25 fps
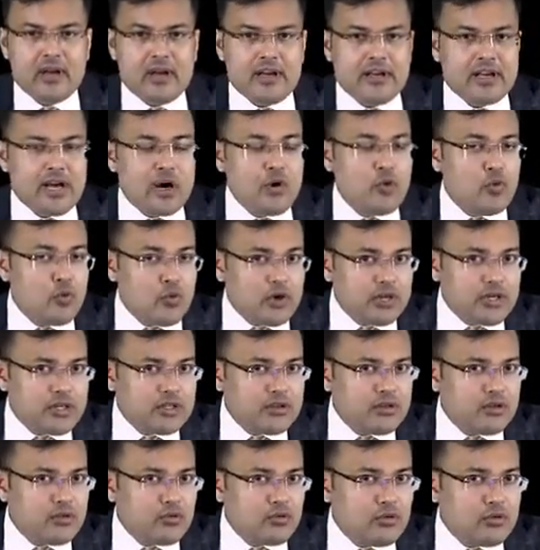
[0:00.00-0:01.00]
Now, what are
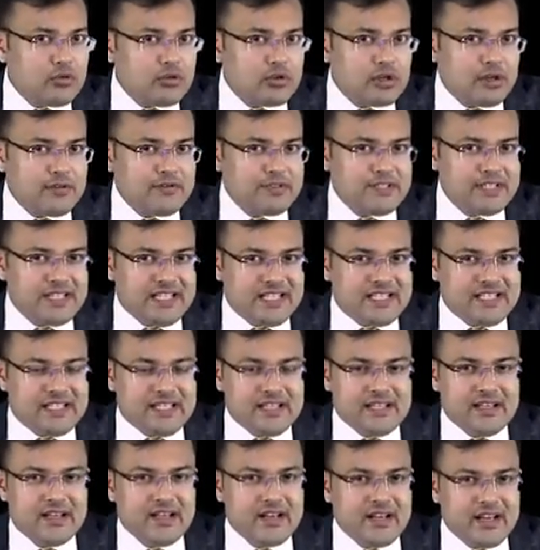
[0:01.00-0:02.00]
the roles of
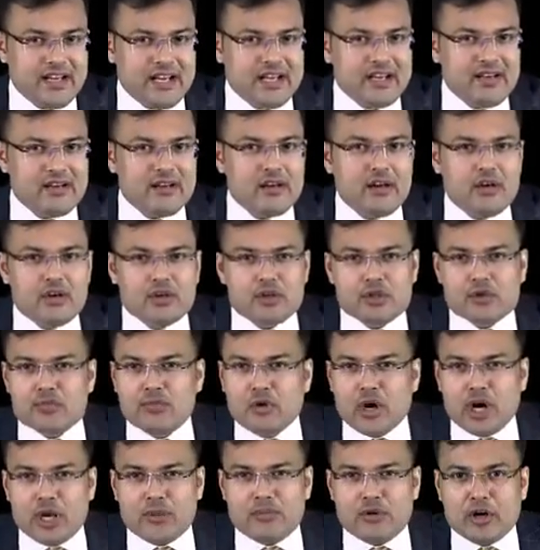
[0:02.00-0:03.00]
CT in
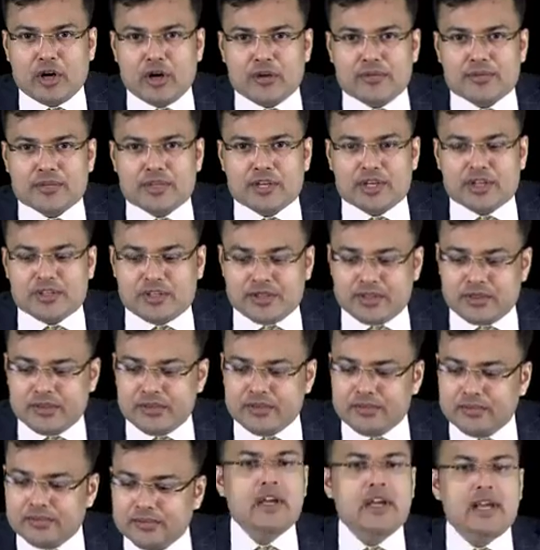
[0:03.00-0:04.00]
small bowel obstruction?
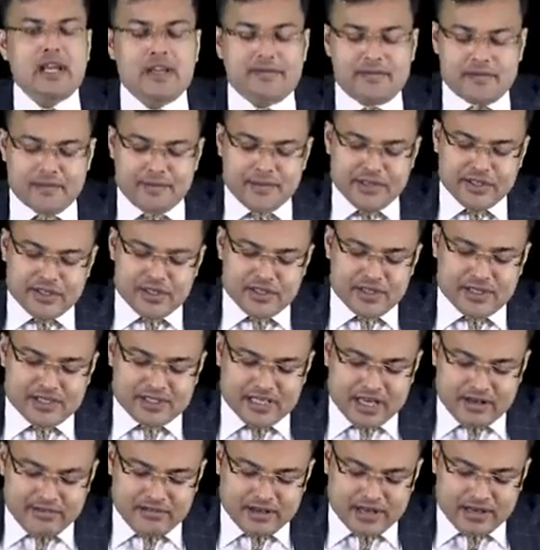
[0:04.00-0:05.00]
If a patient is
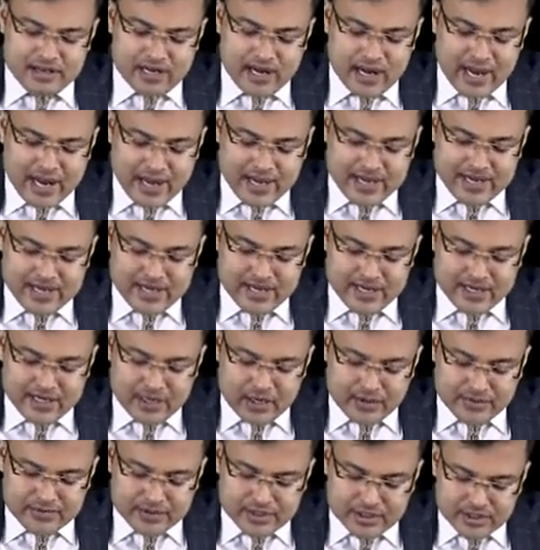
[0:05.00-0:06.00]
having high grade
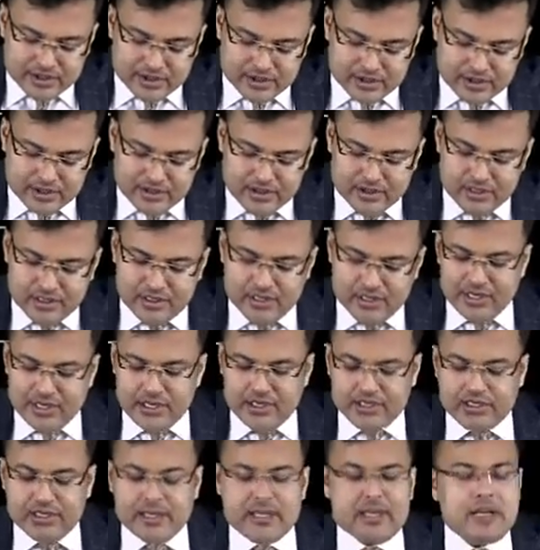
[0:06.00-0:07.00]
obstruction,
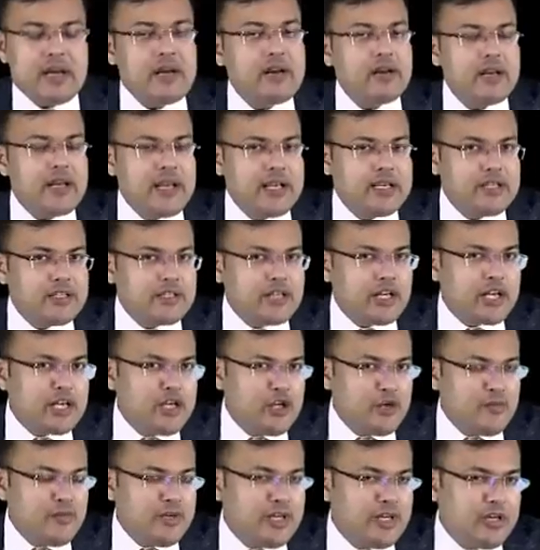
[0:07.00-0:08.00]
there are
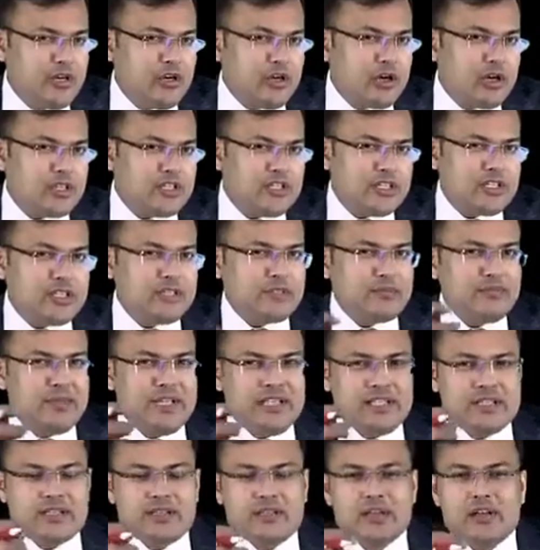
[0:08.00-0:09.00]
extraluminal causes,
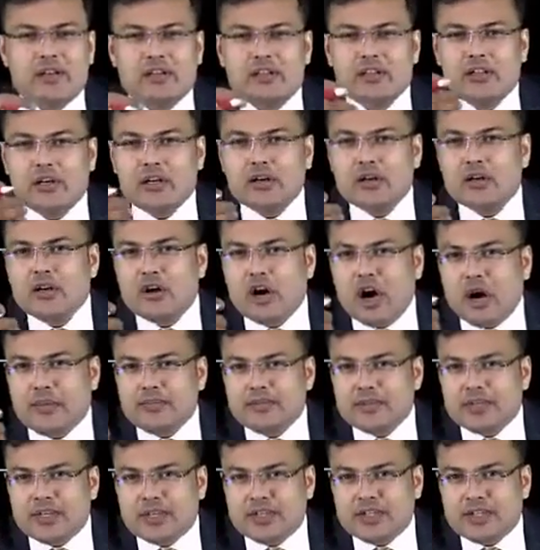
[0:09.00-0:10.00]
means the
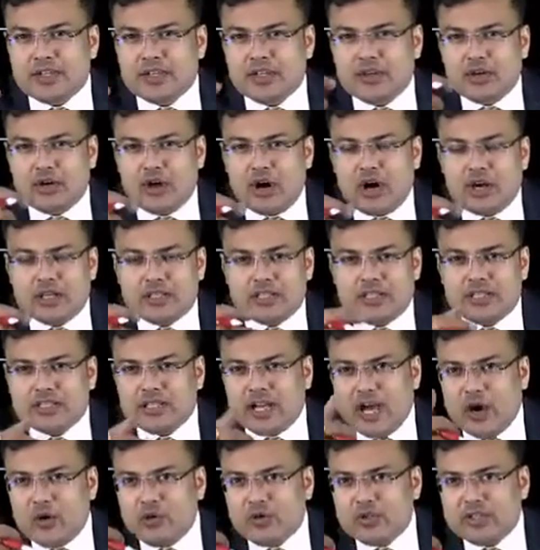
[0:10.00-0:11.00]
obstruction causes
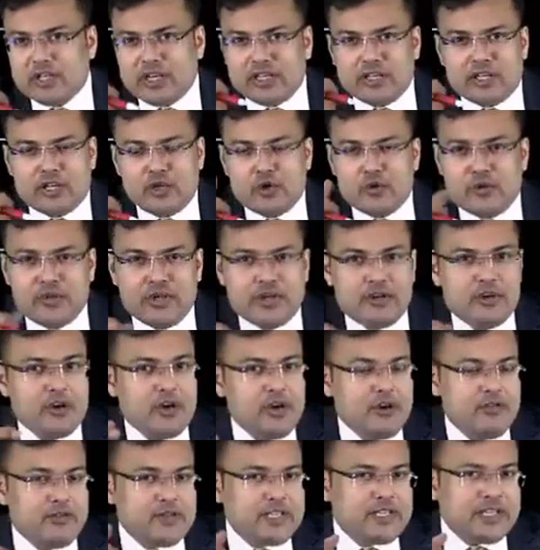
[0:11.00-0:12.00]
outside the lumen
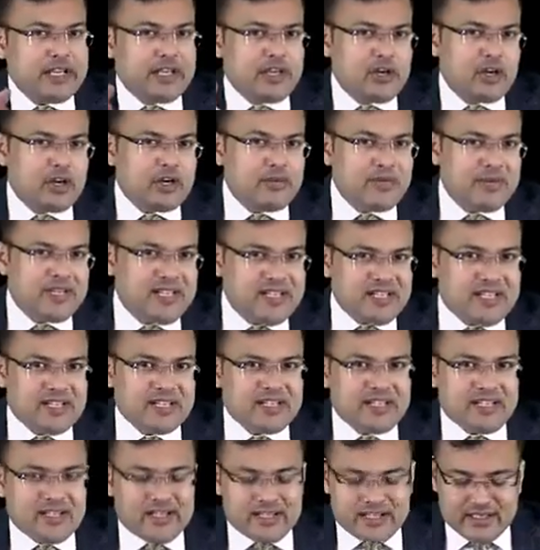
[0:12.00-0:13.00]
which cannot be
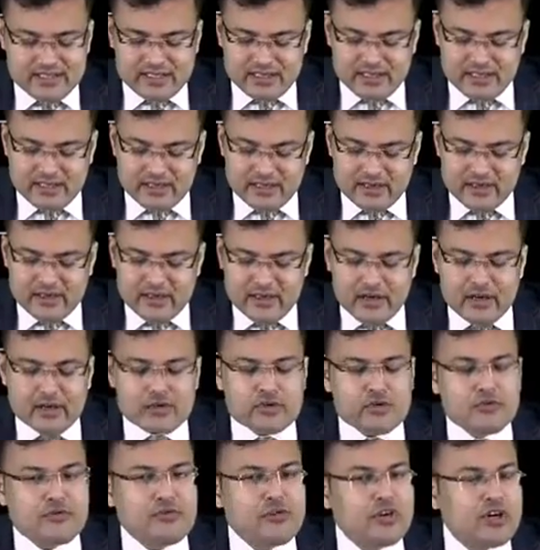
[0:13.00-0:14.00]
detected easily.
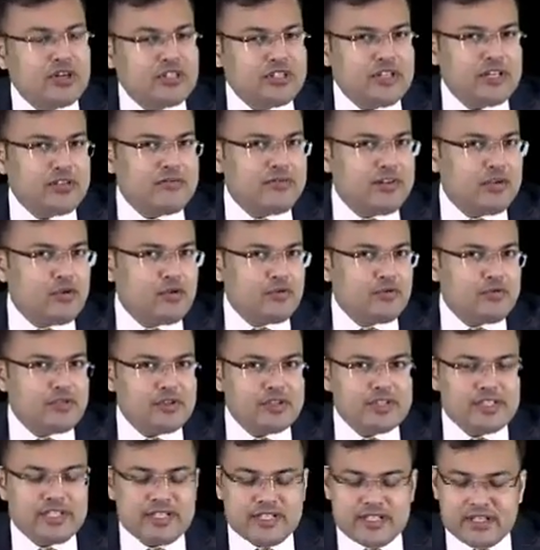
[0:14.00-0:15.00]
So for that we go for
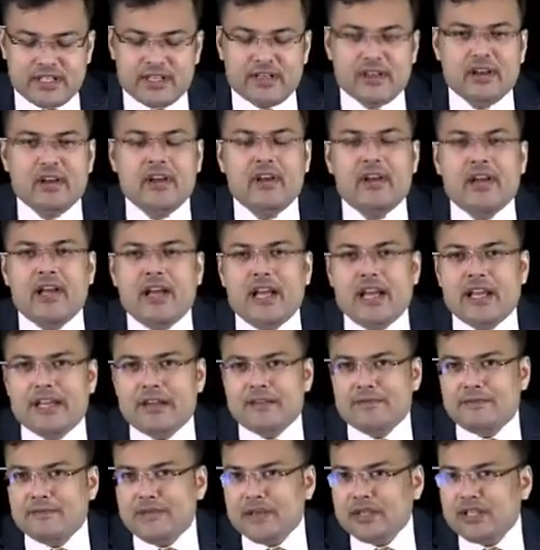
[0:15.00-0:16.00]
CT. And
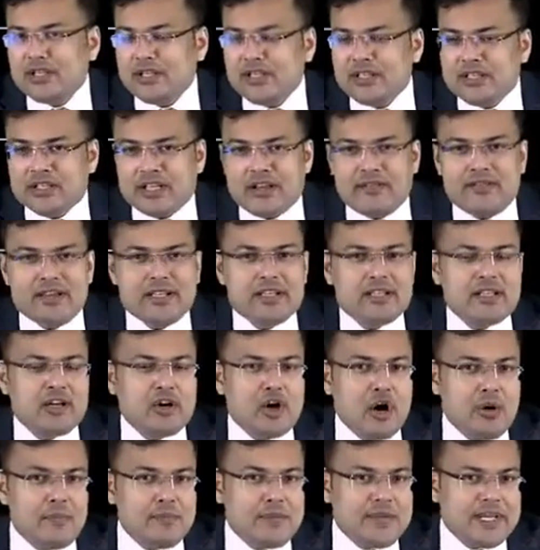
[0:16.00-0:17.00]
if patient is having
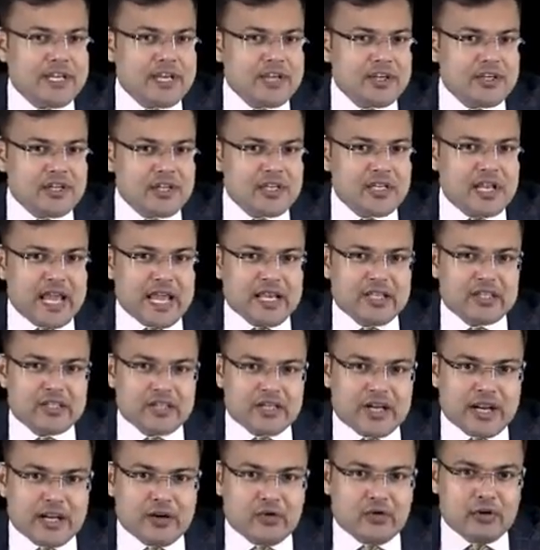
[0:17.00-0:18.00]
complication like
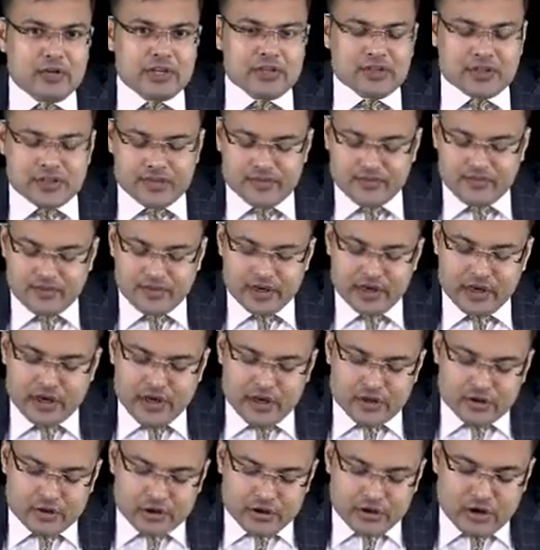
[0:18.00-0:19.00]
strangulation,
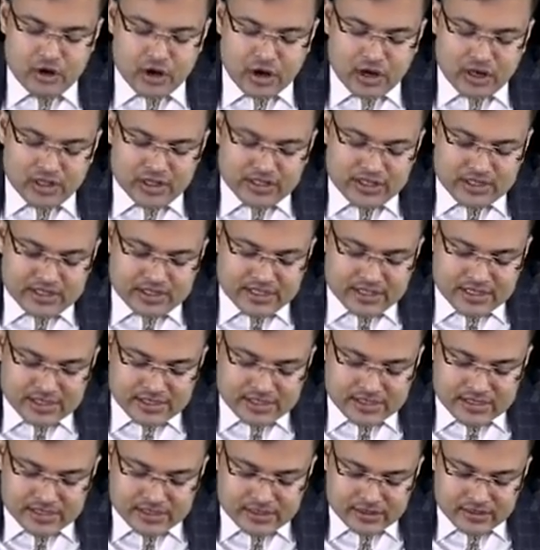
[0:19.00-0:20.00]
so in all these
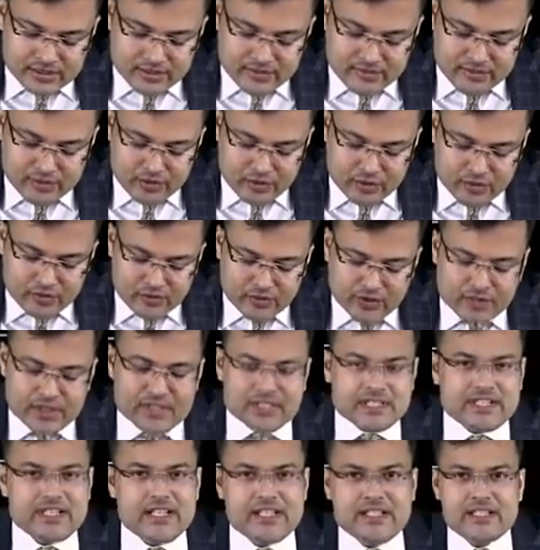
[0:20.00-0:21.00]
cases we go for
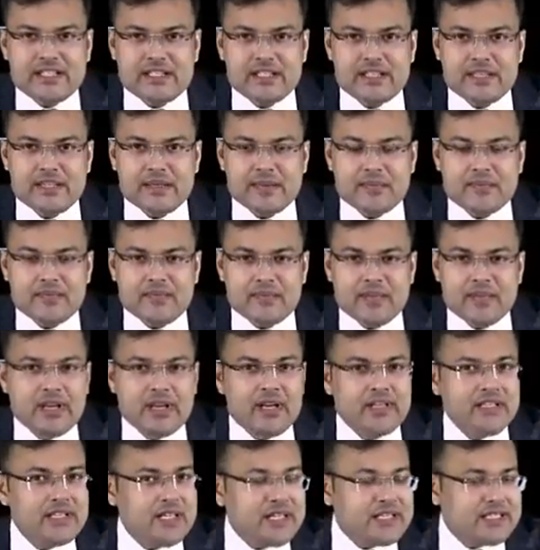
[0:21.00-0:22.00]
CCT.
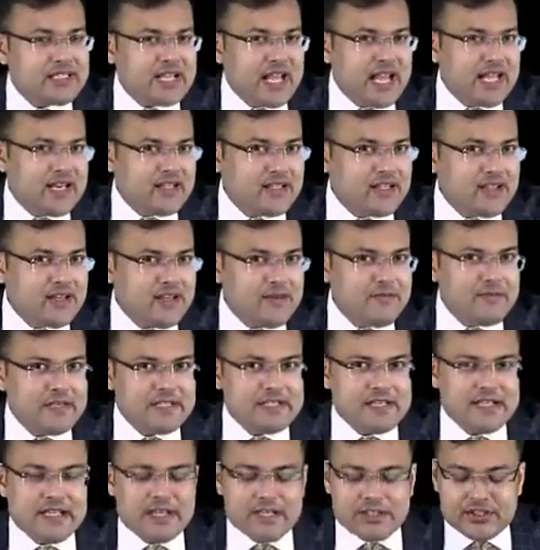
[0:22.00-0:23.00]
There is another
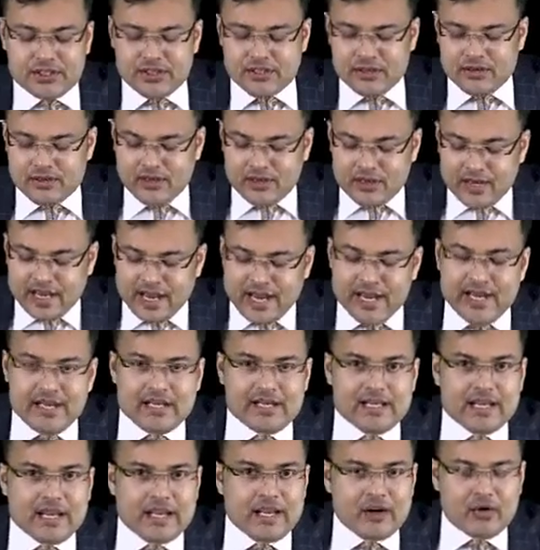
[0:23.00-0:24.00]
investigation,
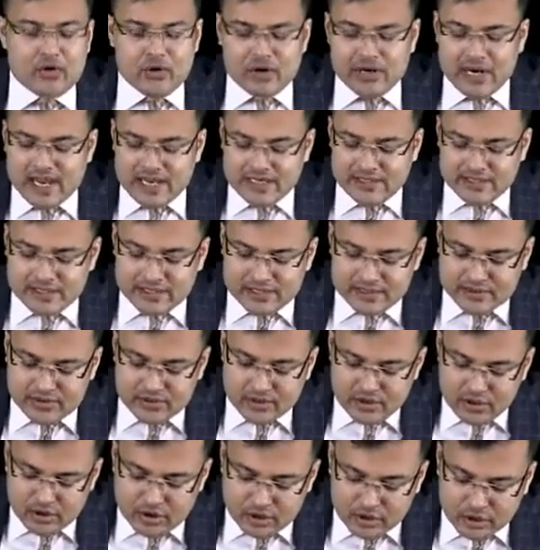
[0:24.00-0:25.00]
enteroclysis,
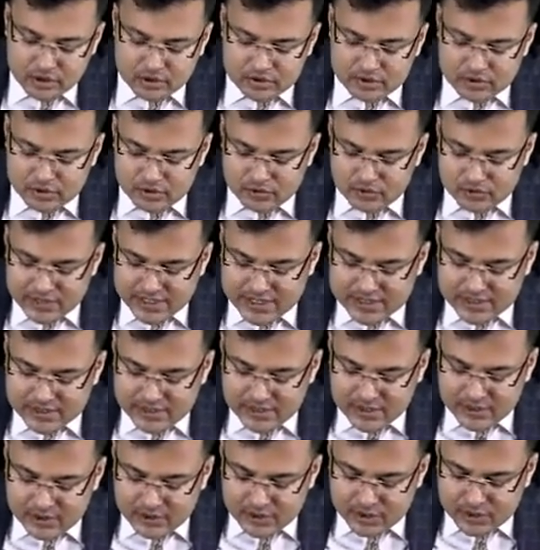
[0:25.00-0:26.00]
also known as
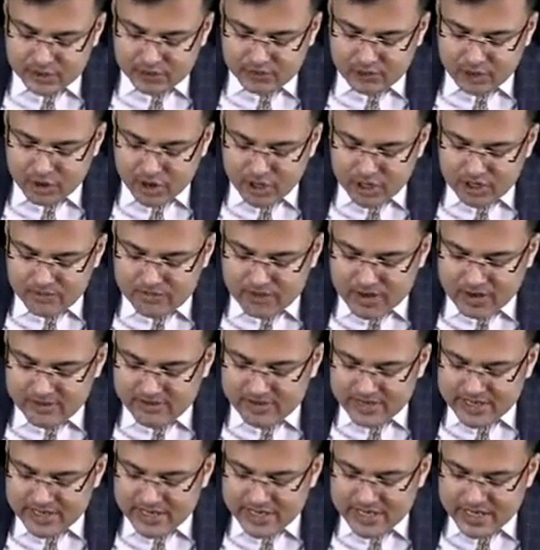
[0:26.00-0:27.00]
small
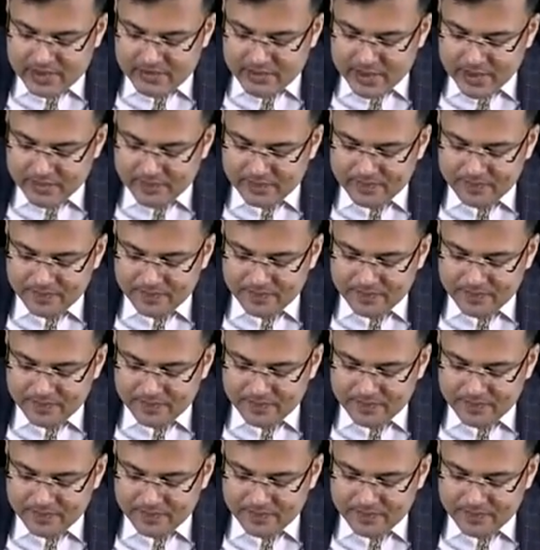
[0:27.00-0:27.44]
bowel enema.